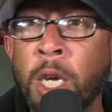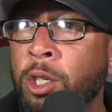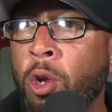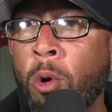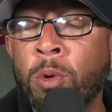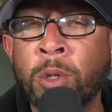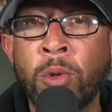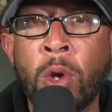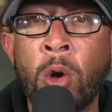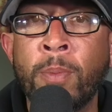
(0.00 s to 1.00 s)
Star Wars was
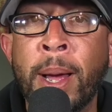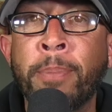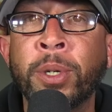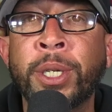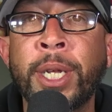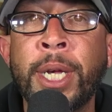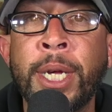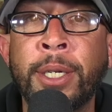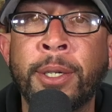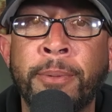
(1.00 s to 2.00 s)
all about
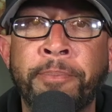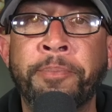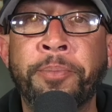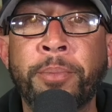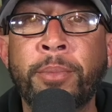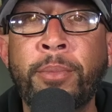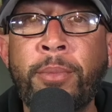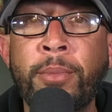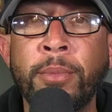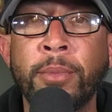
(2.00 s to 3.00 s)
prestige.
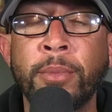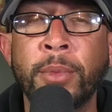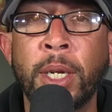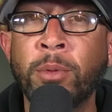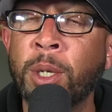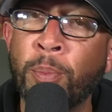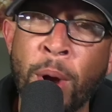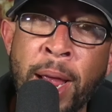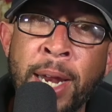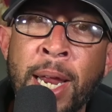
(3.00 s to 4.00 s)
It was a
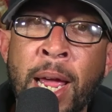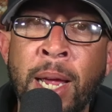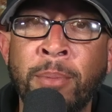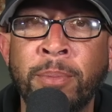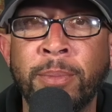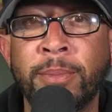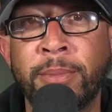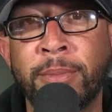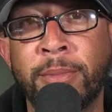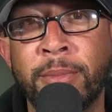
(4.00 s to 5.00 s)
brand name.
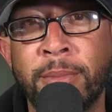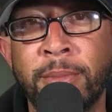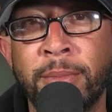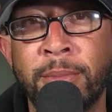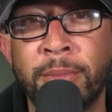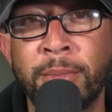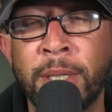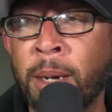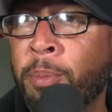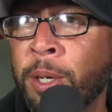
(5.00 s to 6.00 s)

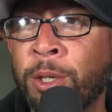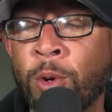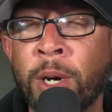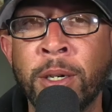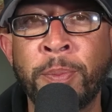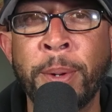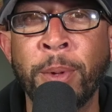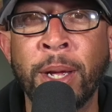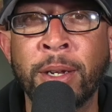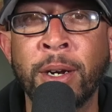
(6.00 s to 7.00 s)
I'm pretty sure there's people
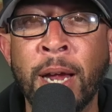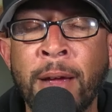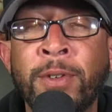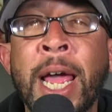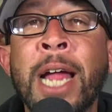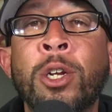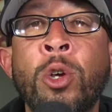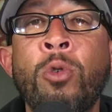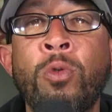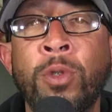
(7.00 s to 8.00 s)
out there that have
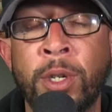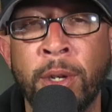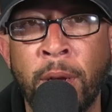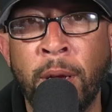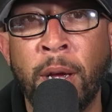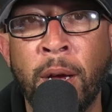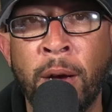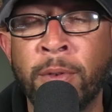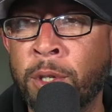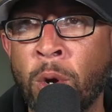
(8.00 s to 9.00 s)
tattoos
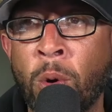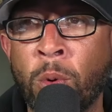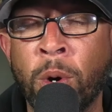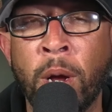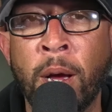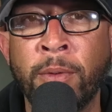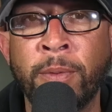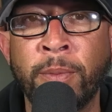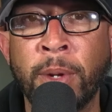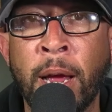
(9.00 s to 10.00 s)
of a Star War, of
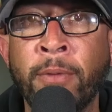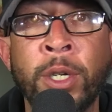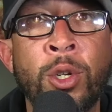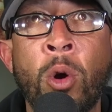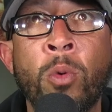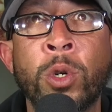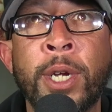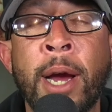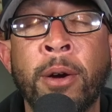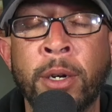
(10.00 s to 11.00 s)
every Star Wars
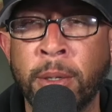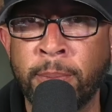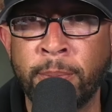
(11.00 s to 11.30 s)
character.